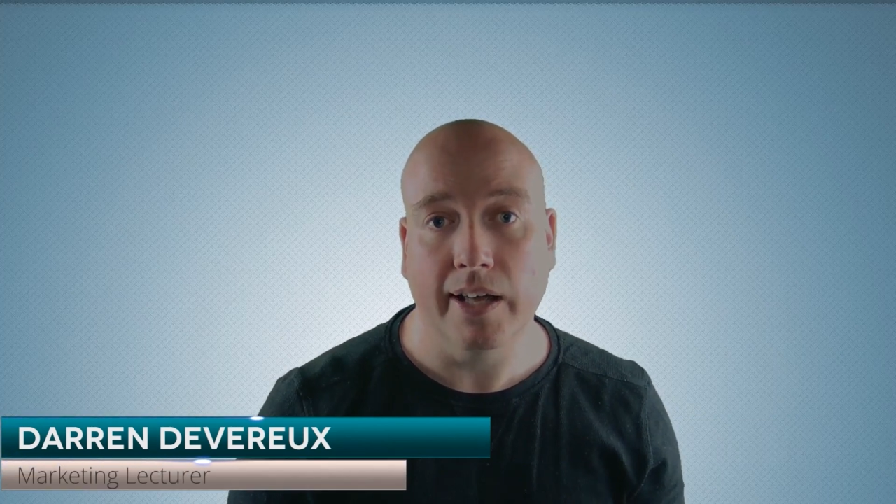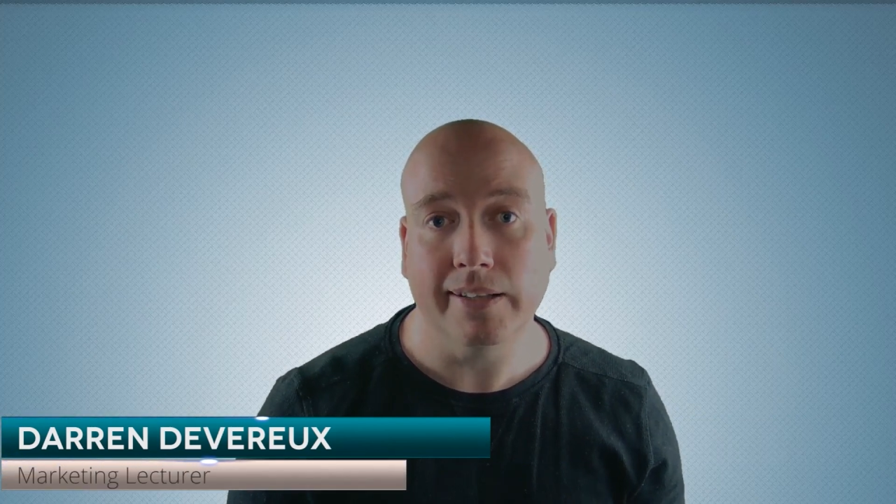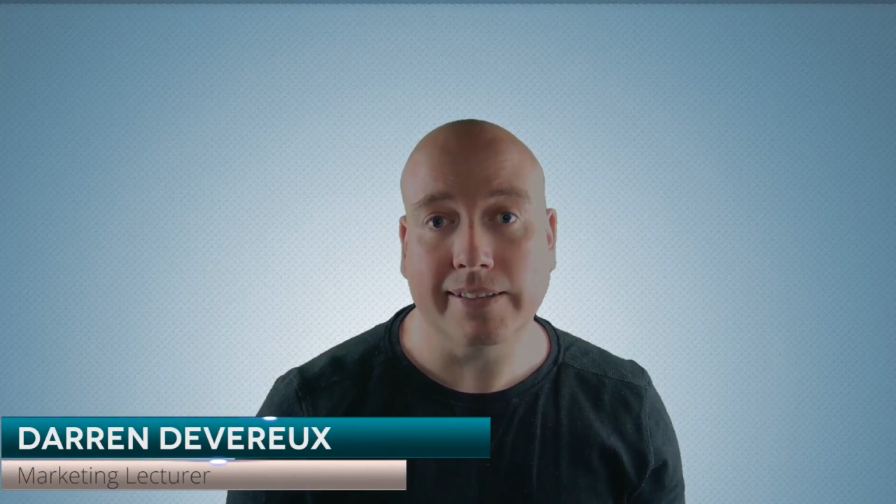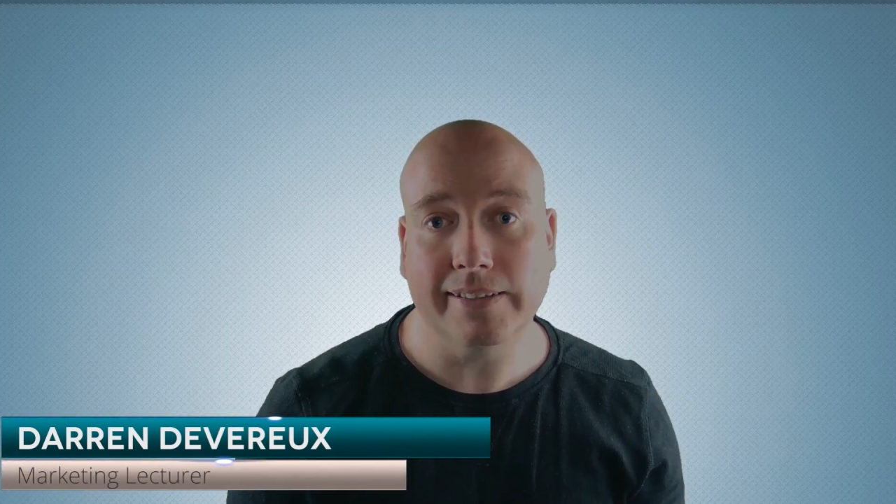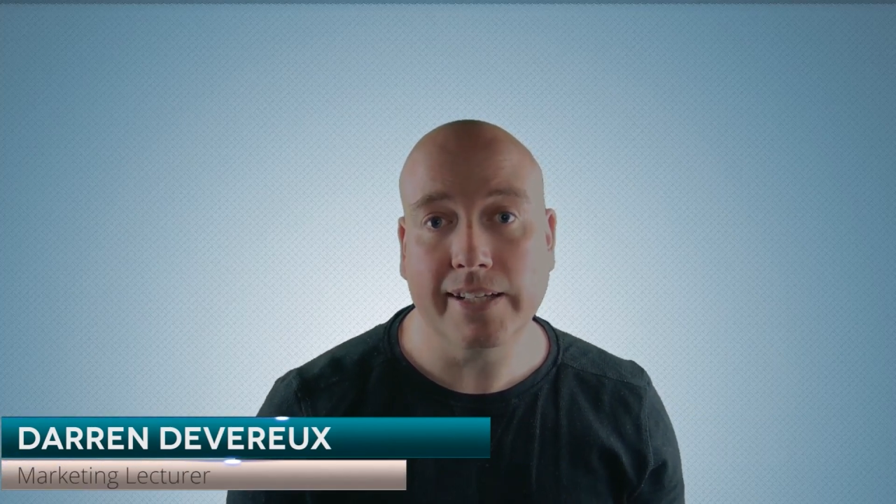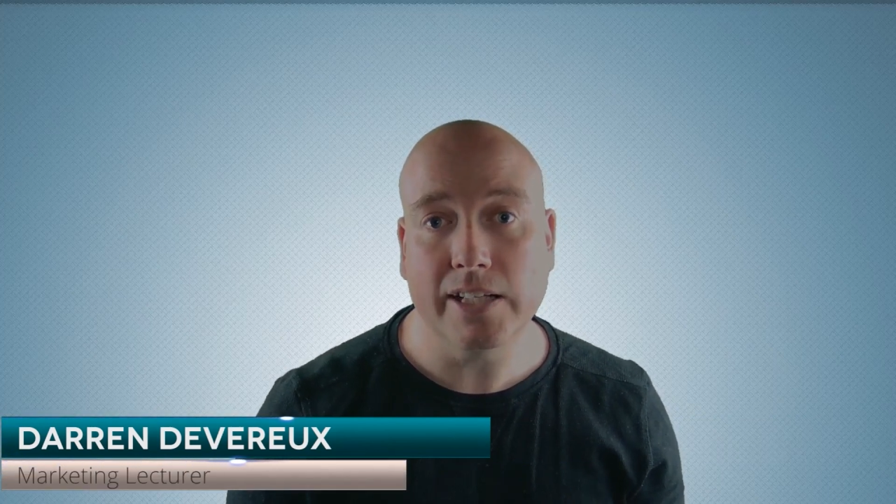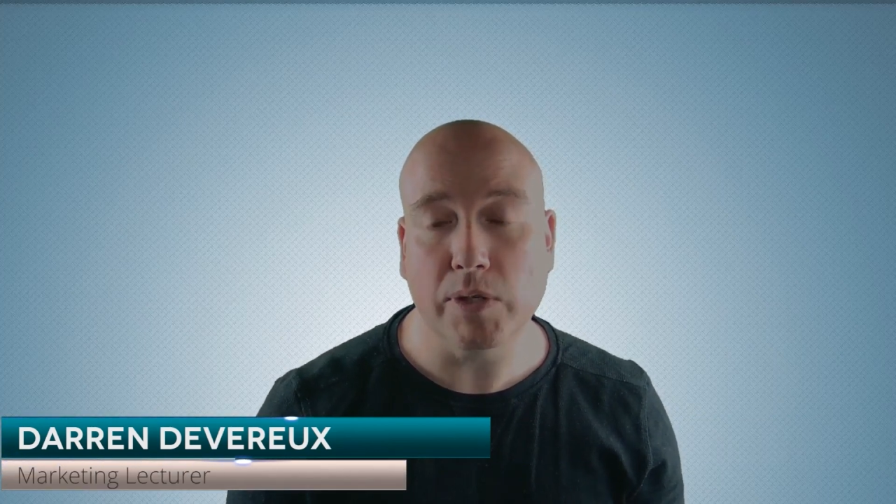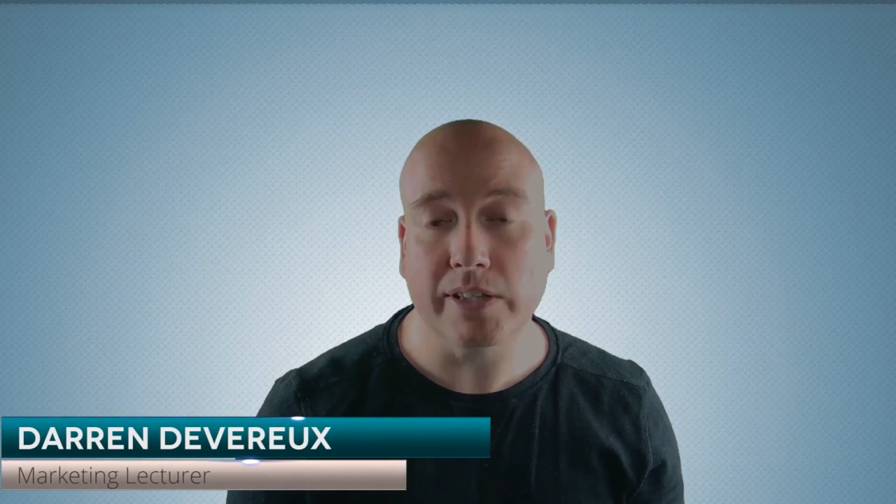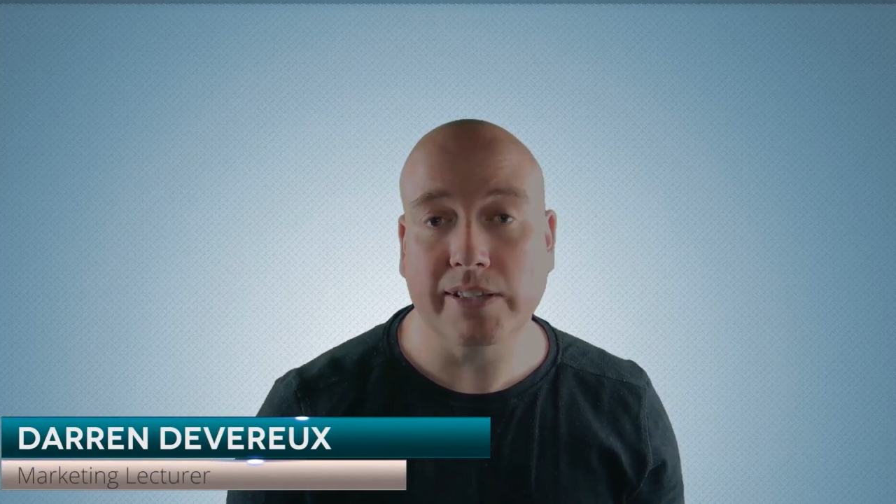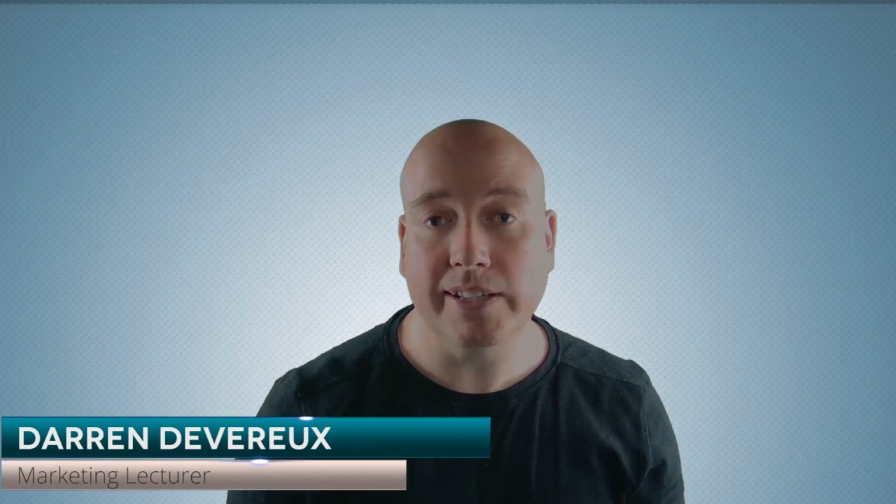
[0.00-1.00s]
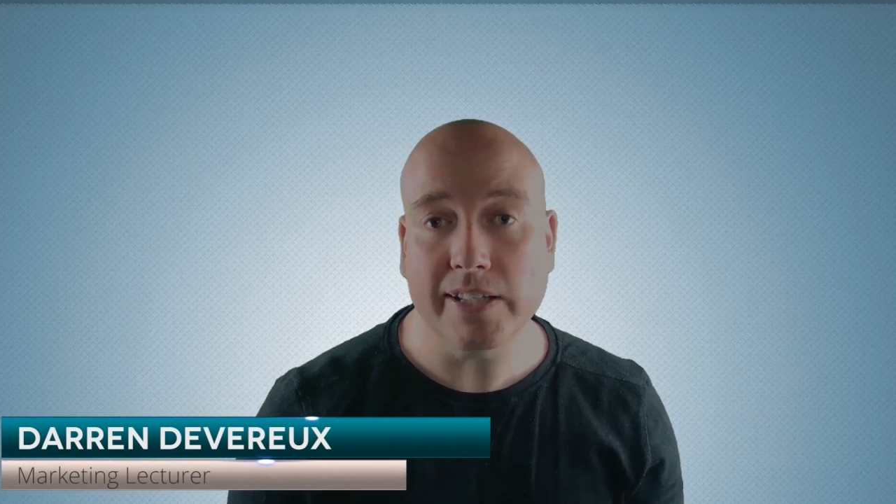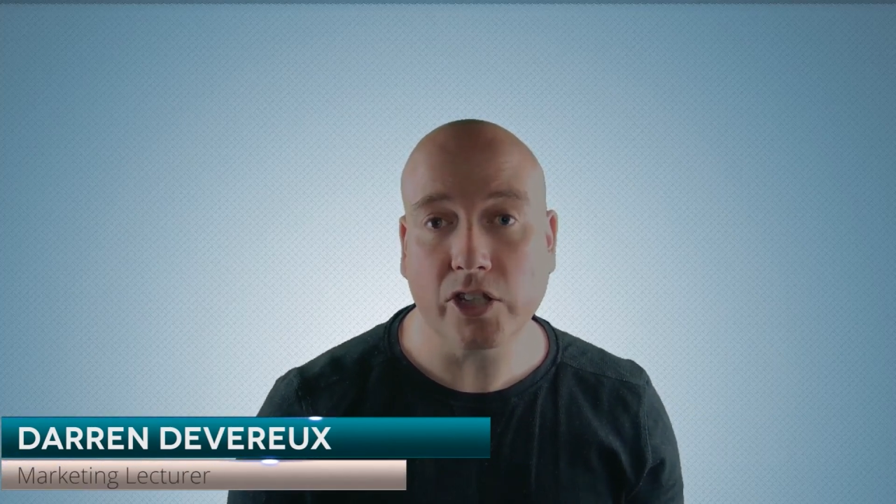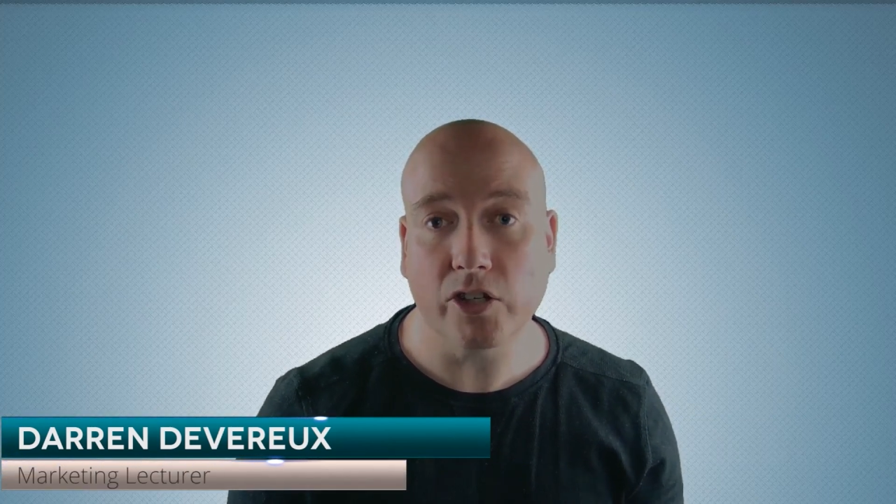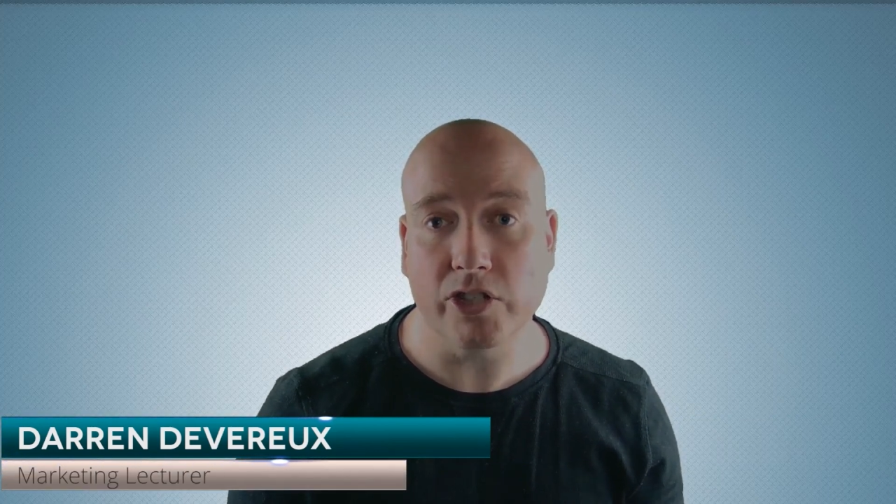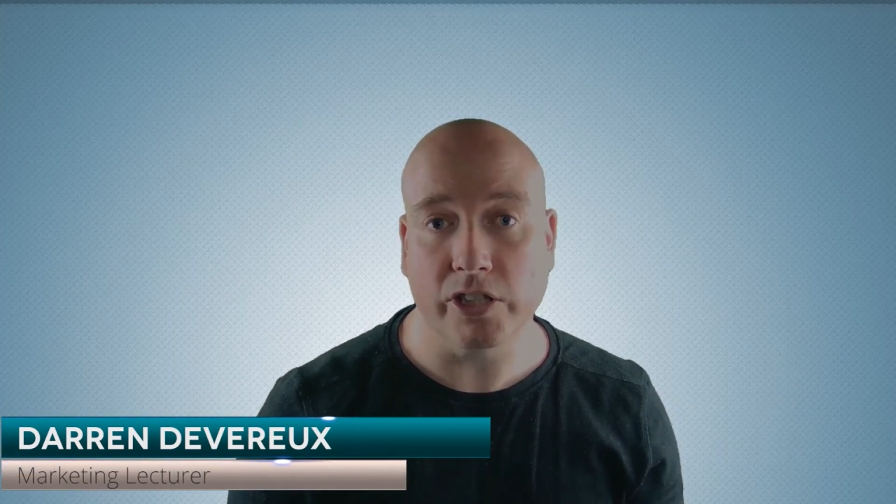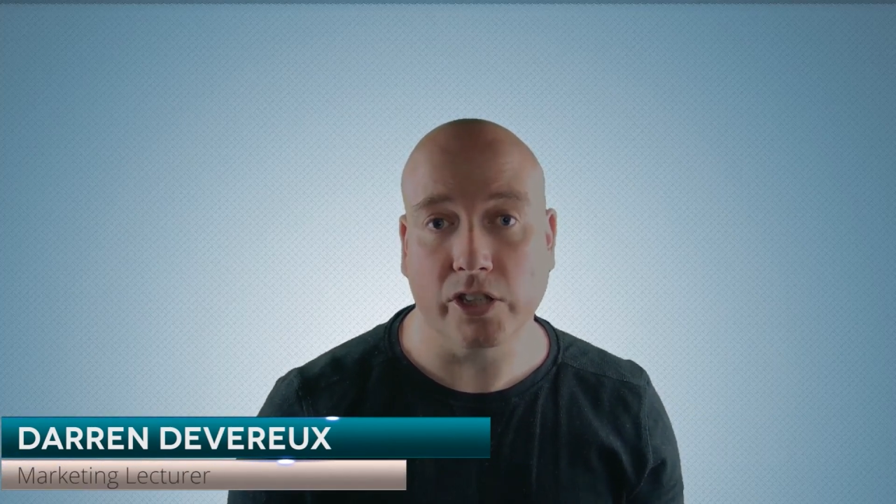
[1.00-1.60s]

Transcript: that deals with discouraging